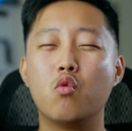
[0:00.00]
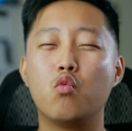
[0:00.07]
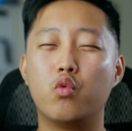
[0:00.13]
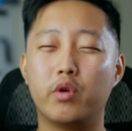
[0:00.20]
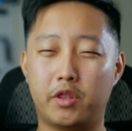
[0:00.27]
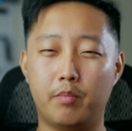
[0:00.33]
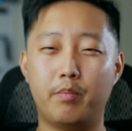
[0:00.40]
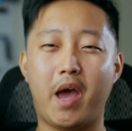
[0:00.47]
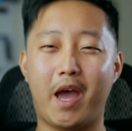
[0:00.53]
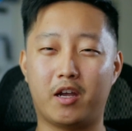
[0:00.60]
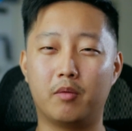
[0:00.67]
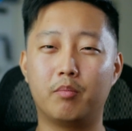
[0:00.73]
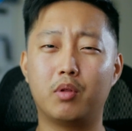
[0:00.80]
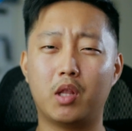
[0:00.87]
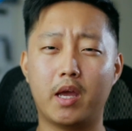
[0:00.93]
with the
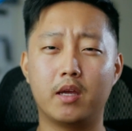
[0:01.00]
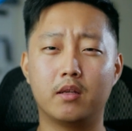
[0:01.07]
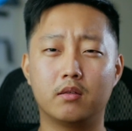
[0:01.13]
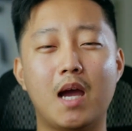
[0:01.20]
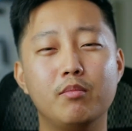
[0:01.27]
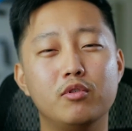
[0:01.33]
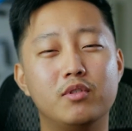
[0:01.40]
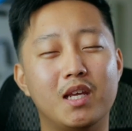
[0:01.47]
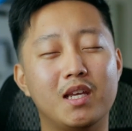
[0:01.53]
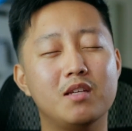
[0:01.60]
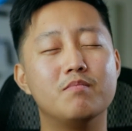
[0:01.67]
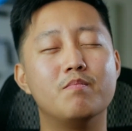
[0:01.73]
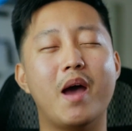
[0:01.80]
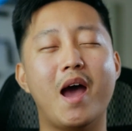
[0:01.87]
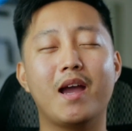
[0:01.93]
backup plan. Time to take
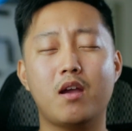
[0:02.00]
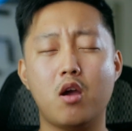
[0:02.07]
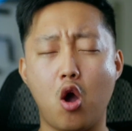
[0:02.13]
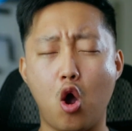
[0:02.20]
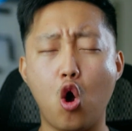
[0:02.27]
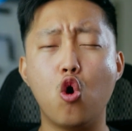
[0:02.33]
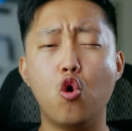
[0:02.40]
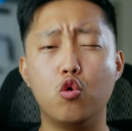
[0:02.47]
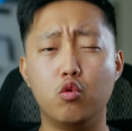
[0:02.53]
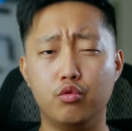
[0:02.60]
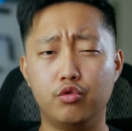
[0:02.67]
it back old